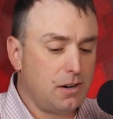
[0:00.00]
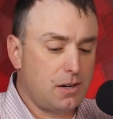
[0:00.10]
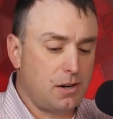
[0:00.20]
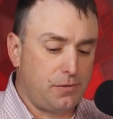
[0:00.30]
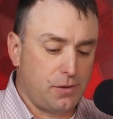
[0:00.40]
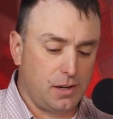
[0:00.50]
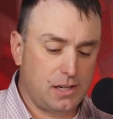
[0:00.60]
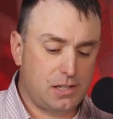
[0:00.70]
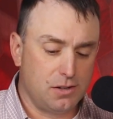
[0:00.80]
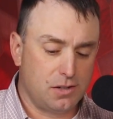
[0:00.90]
Derico, for the
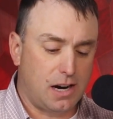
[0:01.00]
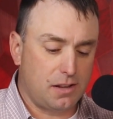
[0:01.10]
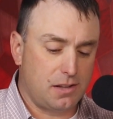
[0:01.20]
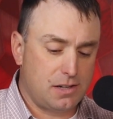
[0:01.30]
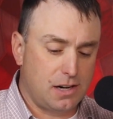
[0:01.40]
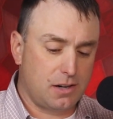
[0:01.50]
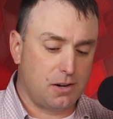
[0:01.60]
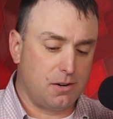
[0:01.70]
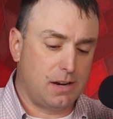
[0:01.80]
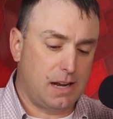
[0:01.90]
listeners out there,
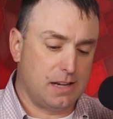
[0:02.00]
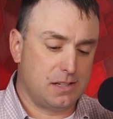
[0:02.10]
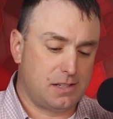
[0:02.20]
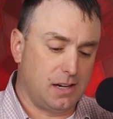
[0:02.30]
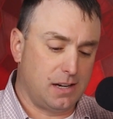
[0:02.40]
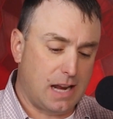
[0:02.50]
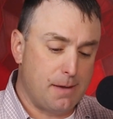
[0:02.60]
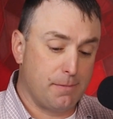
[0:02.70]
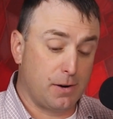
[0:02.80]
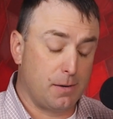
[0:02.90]
Derico has uh,
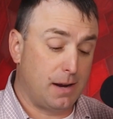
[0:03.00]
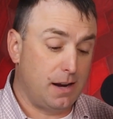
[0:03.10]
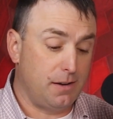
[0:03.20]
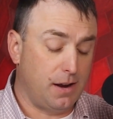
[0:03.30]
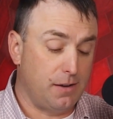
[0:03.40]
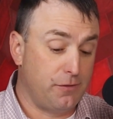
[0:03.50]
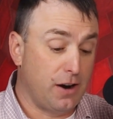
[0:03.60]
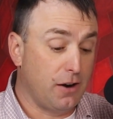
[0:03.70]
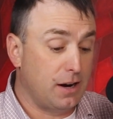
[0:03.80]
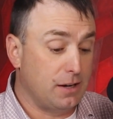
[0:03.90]
came from a, a
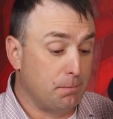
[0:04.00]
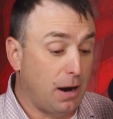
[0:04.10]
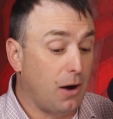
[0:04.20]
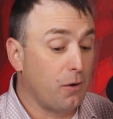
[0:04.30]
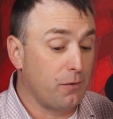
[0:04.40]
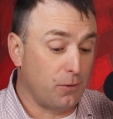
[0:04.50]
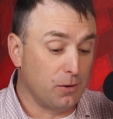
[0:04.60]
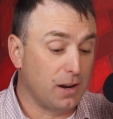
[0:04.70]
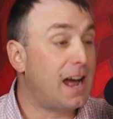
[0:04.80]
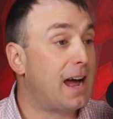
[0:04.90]
very
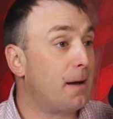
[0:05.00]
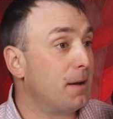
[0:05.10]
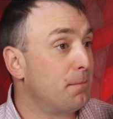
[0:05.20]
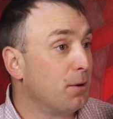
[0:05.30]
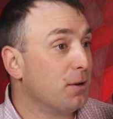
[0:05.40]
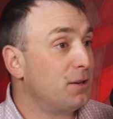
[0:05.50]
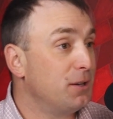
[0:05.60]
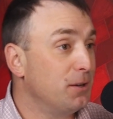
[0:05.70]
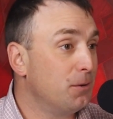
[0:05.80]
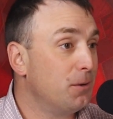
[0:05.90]
powerful lab at
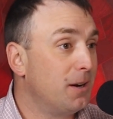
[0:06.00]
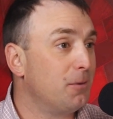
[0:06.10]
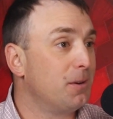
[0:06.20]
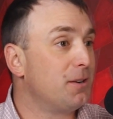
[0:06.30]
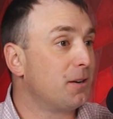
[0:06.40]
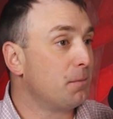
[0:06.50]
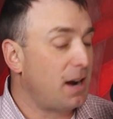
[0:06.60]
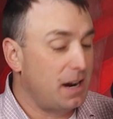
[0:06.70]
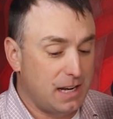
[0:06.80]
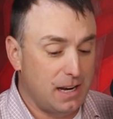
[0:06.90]
Purdue uh, with Dr.
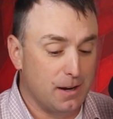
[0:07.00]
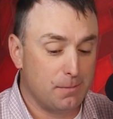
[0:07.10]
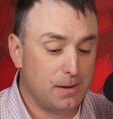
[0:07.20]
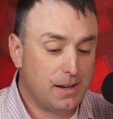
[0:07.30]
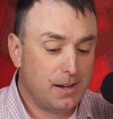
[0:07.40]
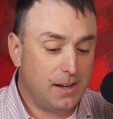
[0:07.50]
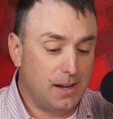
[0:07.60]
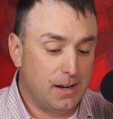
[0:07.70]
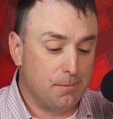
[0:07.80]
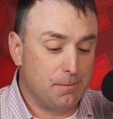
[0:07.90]
Brad Kim.
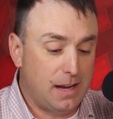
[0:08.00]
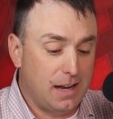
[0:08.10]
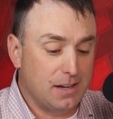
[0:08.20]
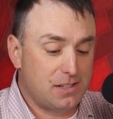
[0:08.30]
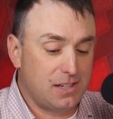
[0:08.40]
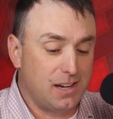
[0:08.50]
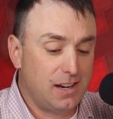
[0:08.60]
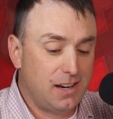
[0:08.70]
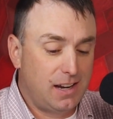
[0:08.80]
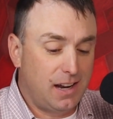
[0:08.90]
Um, has uh,
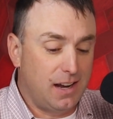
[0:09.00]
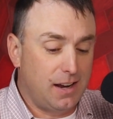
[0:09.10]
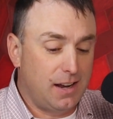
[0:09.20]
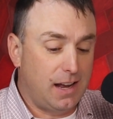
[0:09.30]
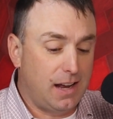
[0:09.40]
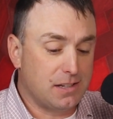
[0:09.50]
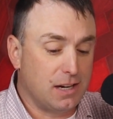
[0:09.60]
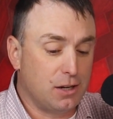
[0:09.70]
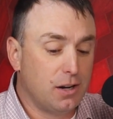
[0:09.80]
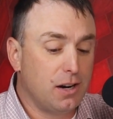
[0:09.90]
uh, has
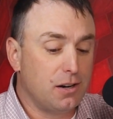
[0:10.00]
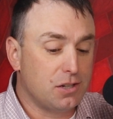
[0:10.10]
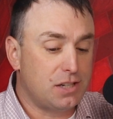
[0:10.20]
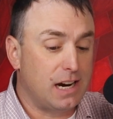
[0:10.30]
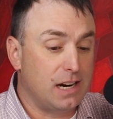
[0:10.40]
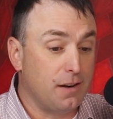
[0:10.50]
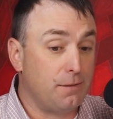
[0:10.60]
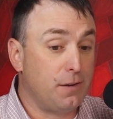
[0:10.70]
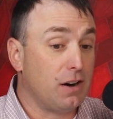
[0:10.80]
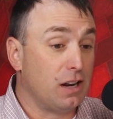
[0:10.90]
a good understanding of
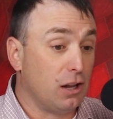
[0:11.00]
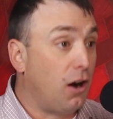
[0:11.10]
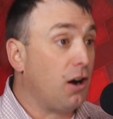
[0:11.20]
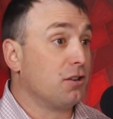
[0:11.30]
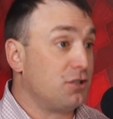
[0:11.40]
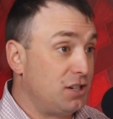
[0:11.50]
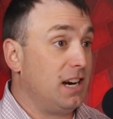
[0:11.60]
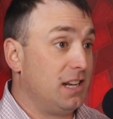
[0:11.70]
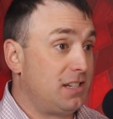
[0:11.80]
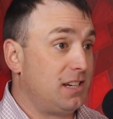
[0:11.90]
very large
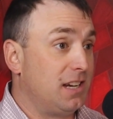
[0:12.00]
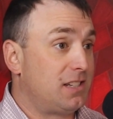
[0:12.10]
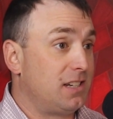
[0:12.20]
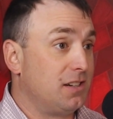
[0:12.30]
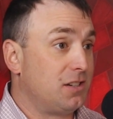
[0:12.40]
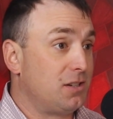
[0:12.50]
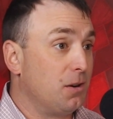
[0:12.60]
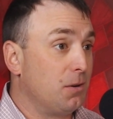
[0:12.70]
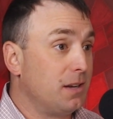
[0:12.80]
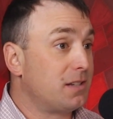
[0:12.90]
data sets, and
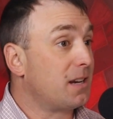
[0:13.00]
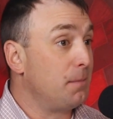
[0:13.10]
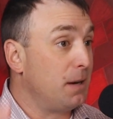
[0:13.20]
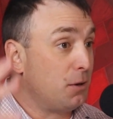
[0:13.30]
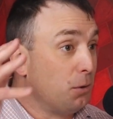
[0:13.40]
so it's going to be